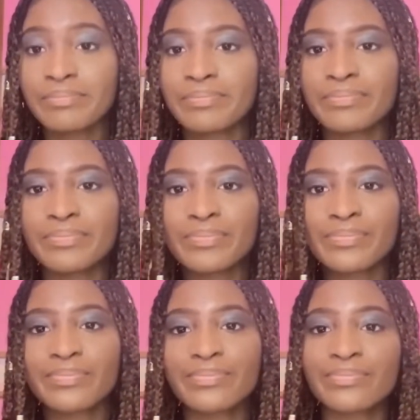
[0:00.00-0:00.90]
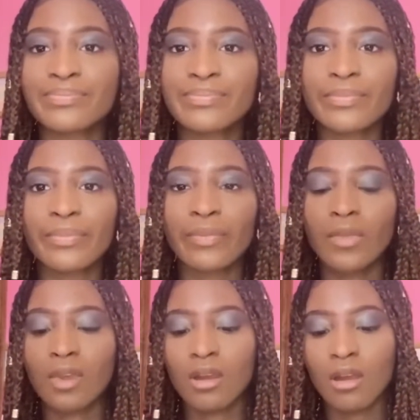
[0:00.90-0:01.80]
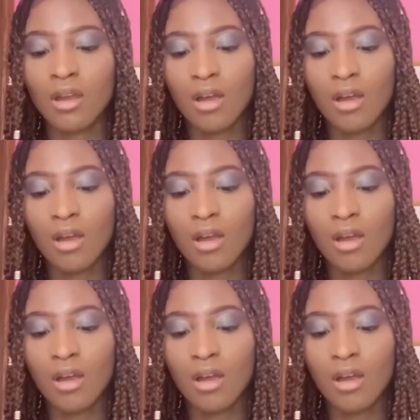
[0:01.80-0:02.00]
No one is speaking in this clip.